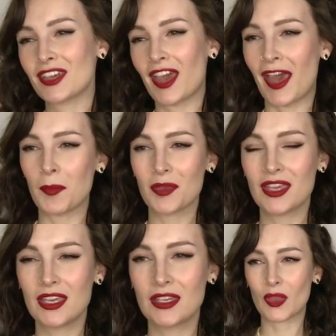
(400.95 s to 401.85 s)

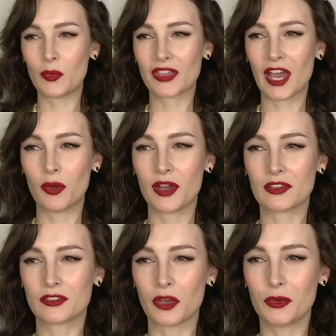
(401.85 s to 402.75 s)
happy with how I
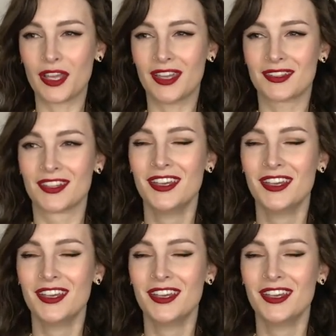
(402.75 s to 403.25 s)
sewed it.